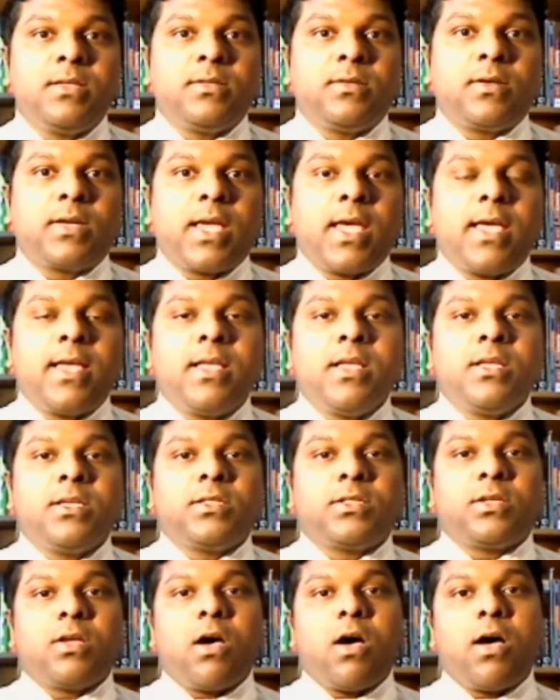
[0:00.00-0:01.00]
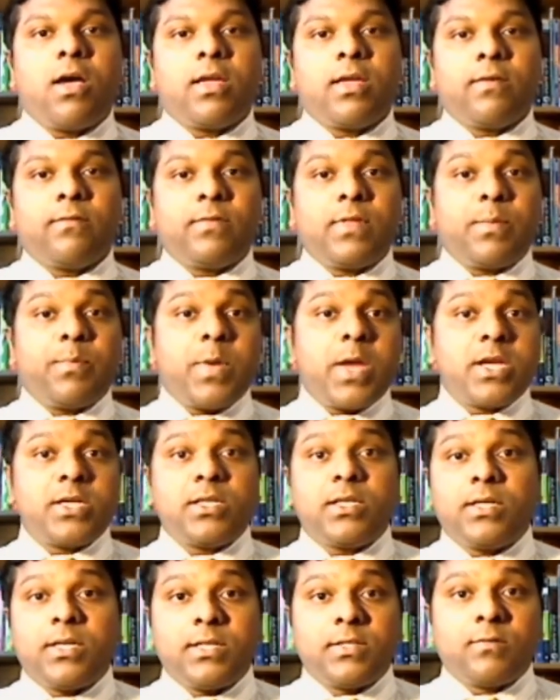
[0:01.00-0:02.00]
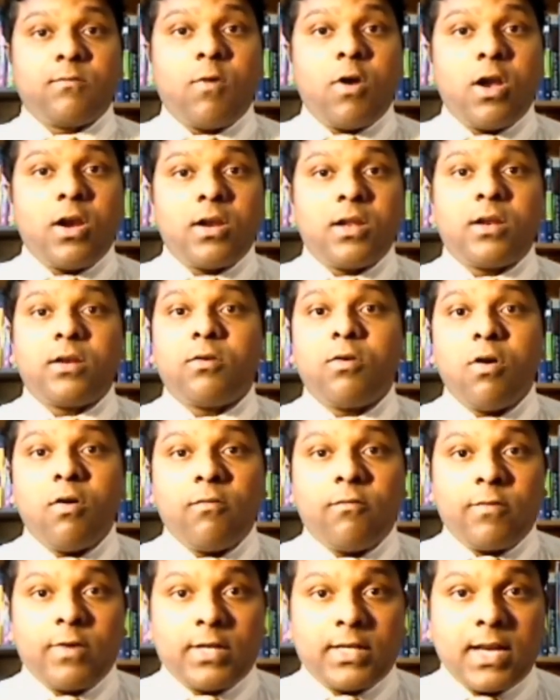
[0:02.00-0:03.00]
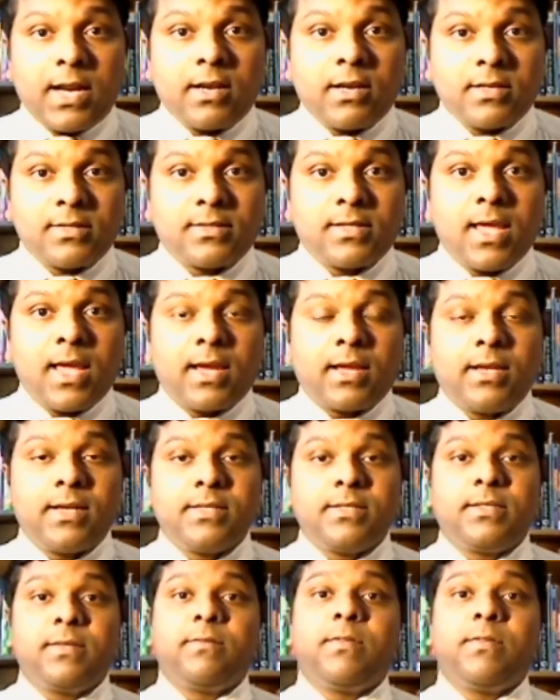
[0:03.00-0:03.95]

Okay, so if the patient is older, go for tetracyclines.